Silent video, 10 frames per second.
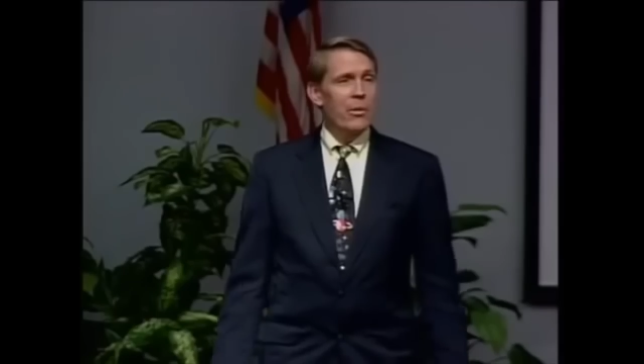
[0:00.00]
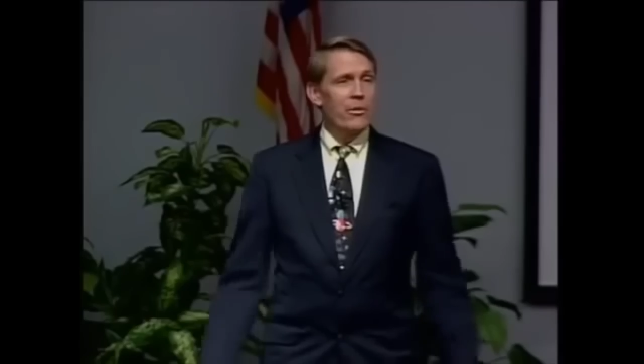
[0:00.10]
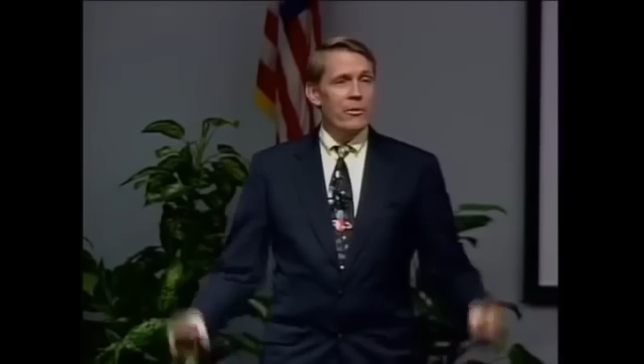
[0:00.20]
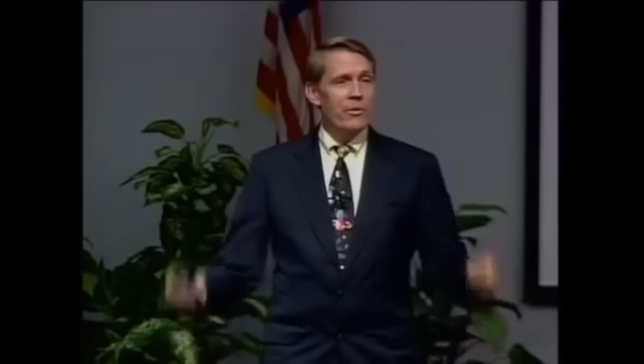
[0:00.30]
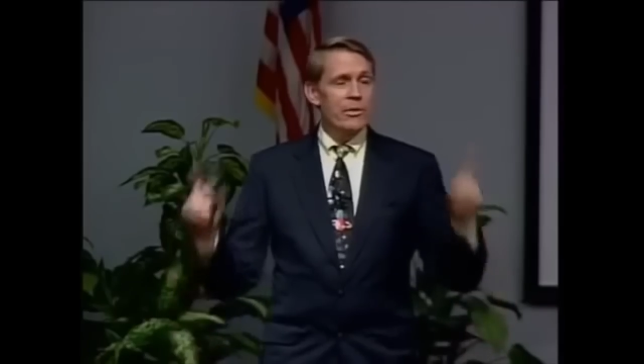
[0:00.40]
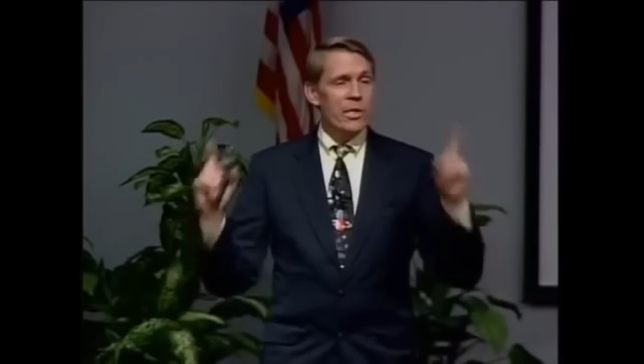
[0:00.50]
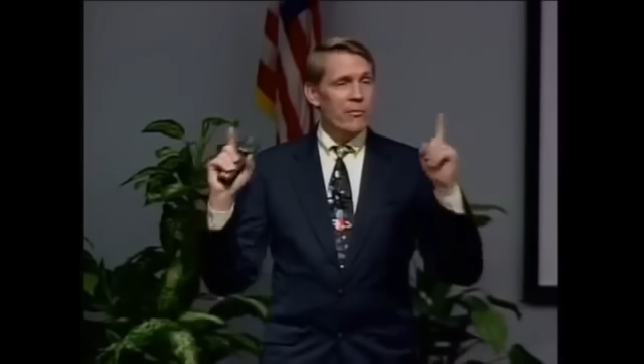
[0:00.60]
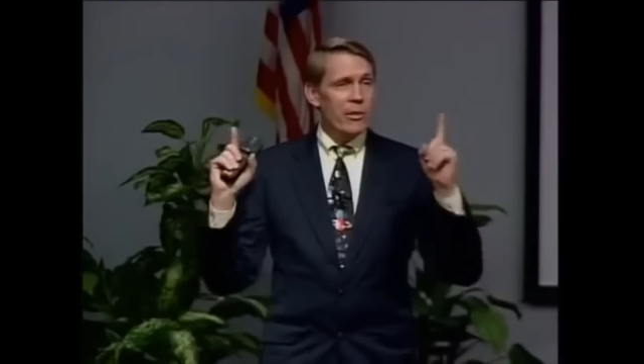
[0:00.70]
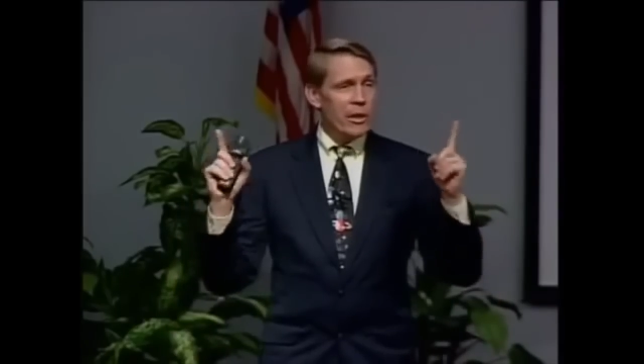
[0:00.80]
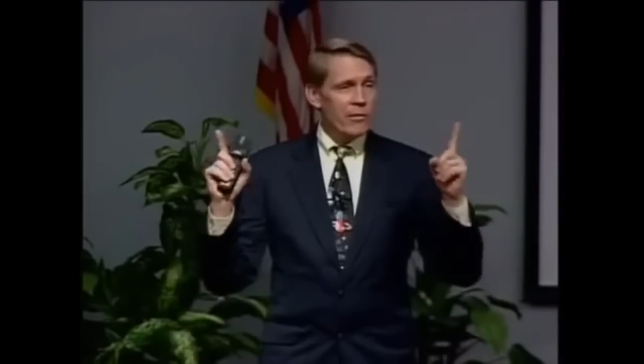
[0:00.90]
both the same
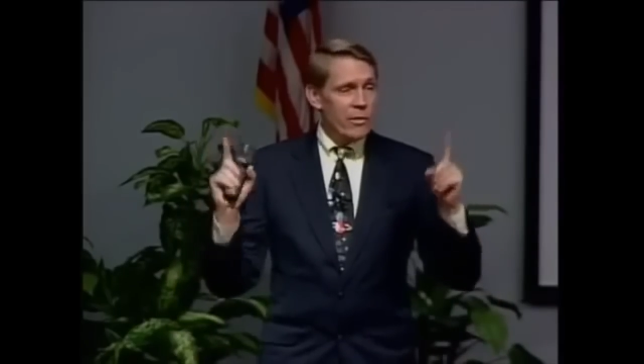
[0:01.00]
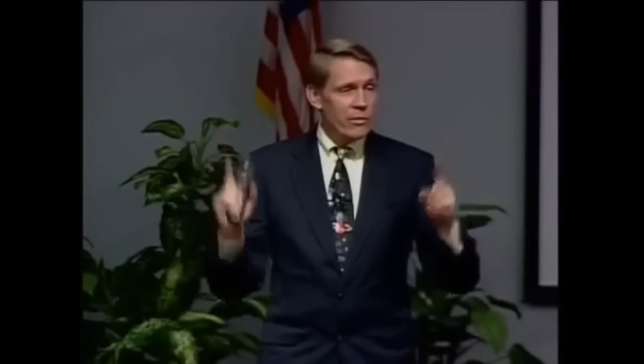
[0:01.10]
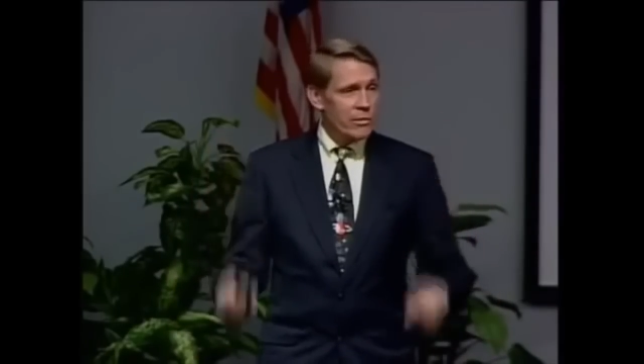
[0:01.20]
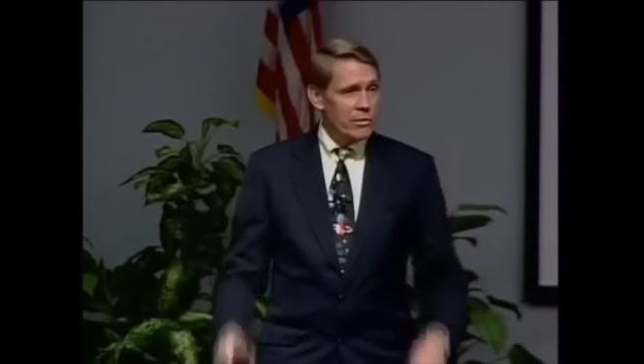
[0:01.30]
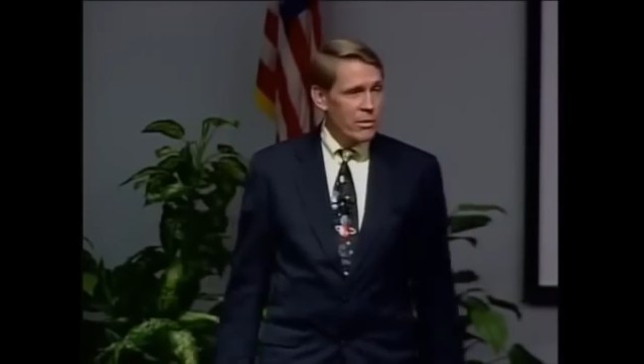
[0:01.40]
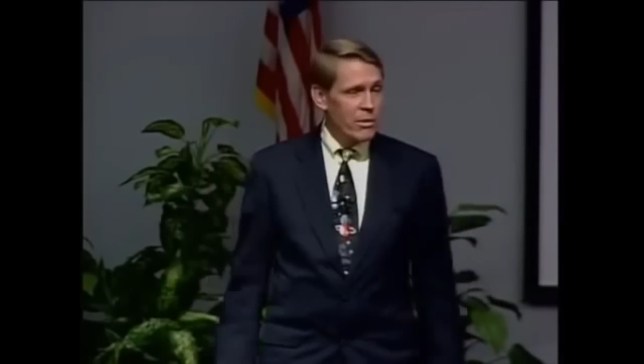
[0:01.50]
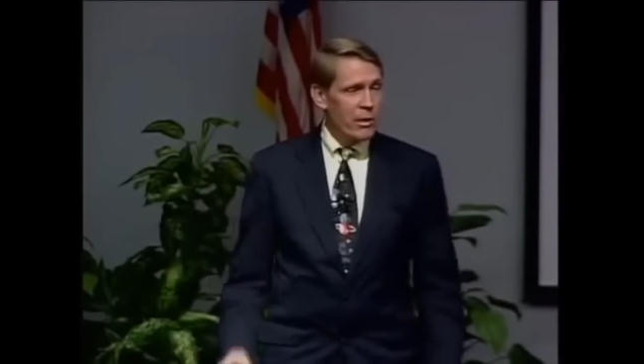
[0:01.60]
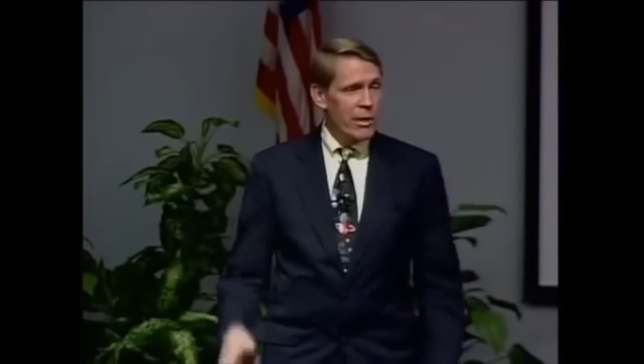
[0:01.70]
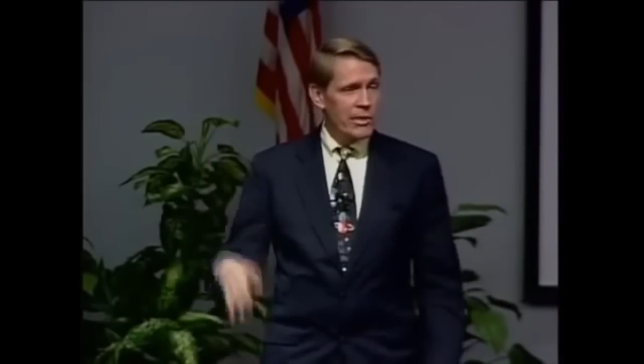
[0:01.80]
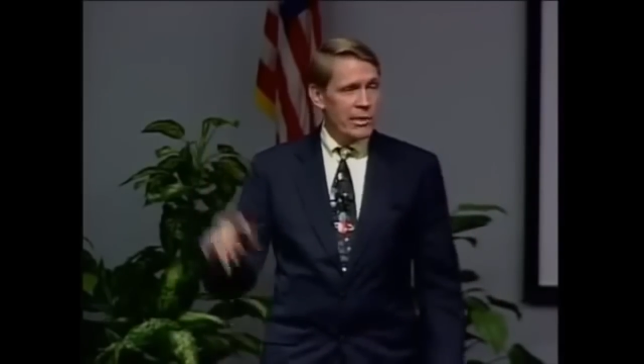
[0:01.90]
thing, folks. Only
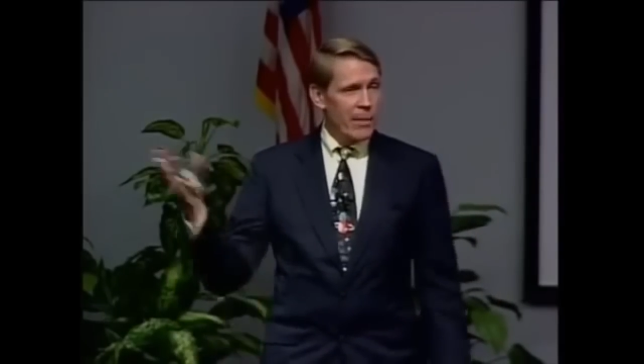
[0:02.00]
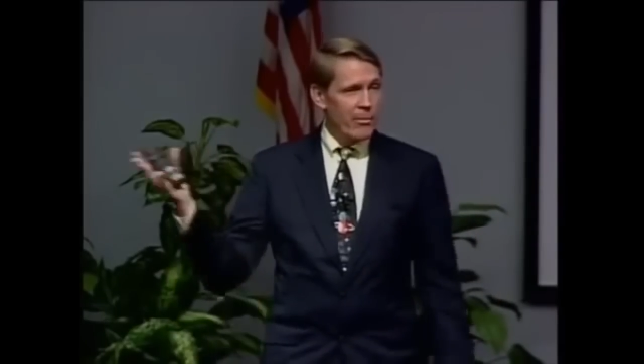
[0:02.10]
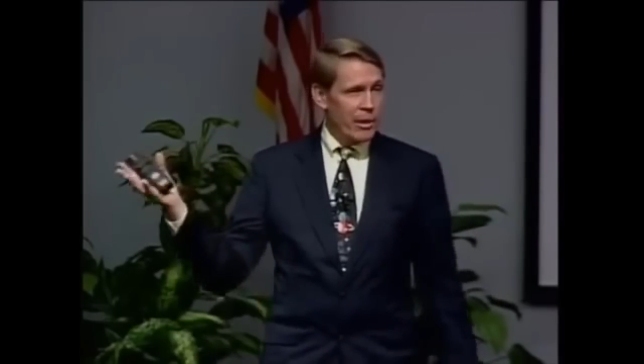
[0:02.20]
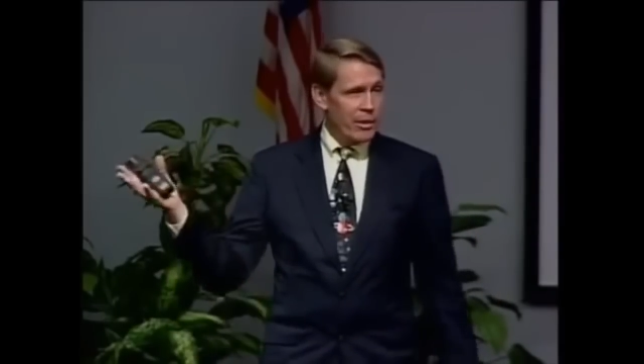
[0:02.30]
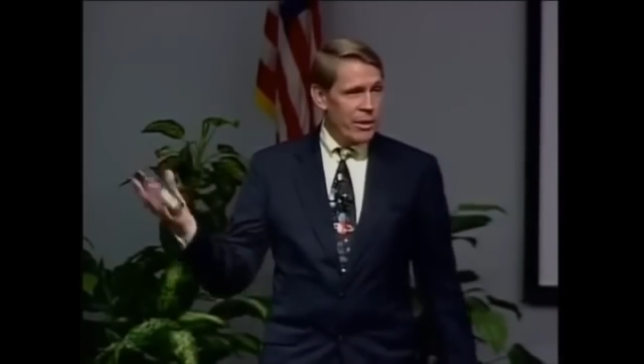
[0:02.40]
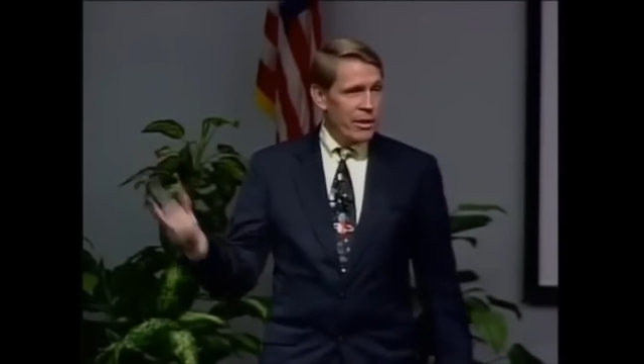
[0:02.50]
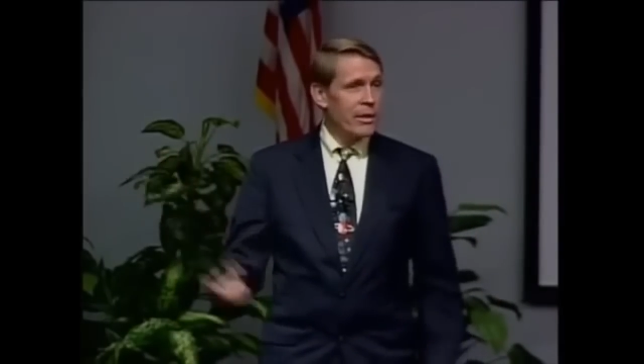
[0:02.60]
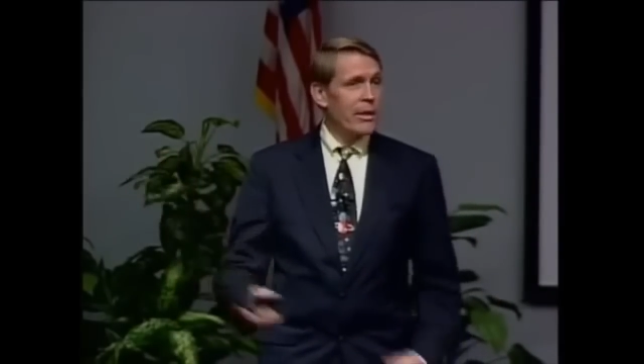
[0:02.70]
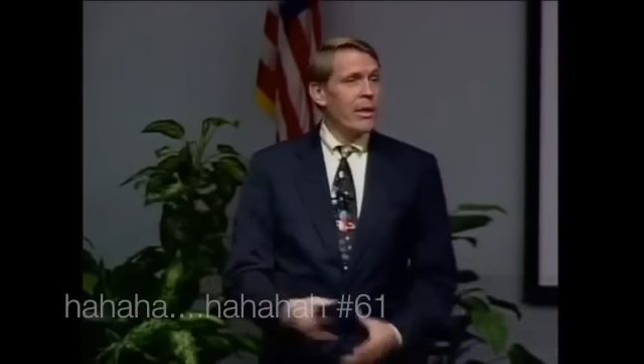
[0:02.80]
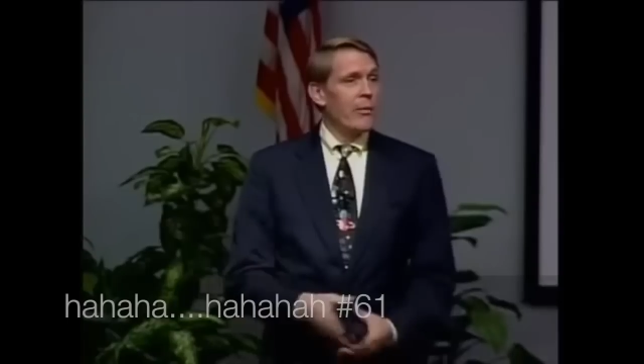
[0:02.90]
one has a diaper on their head. Ha